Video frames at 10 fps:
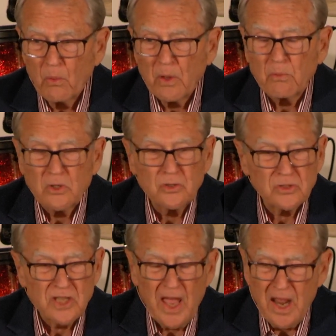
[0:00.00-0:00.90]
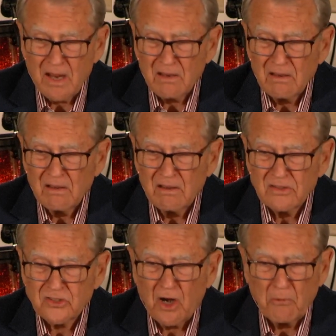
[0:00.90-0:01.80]
What would you say?
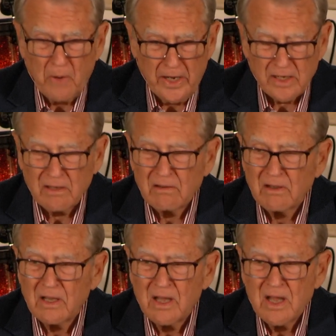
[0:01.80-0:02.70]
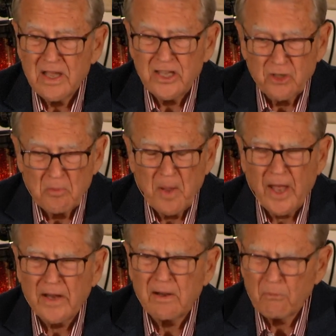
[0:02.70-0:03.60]
Start writing in your
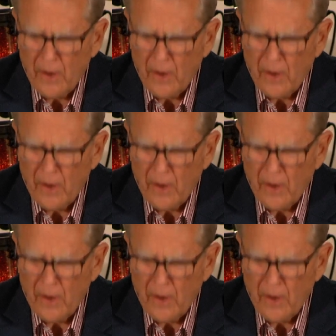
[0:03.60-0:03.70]
mind